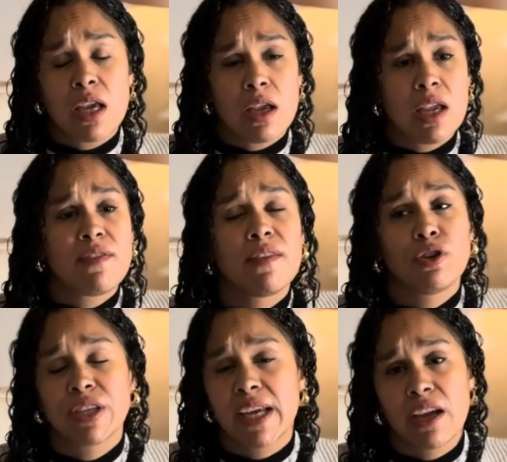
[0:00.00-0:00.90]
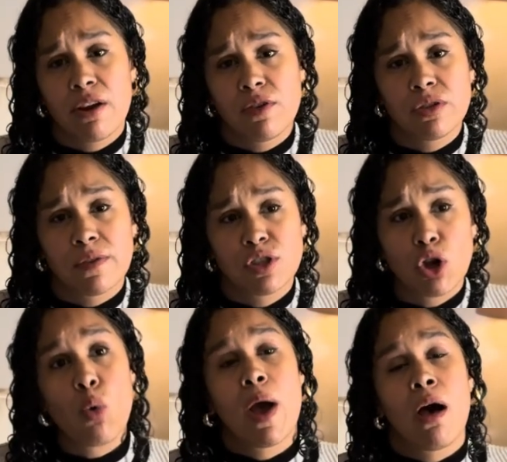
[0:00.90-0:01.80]
Even if you're taking care of yourself
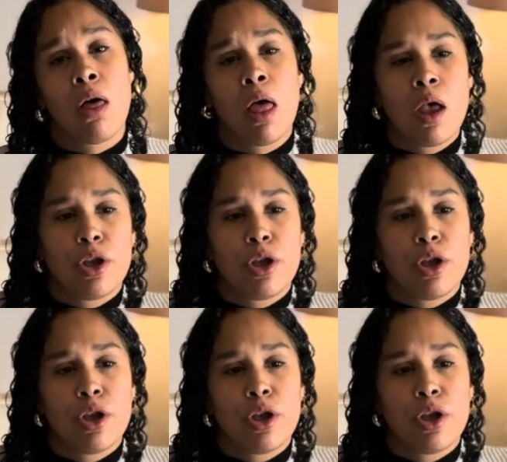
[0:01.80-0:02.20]
so well,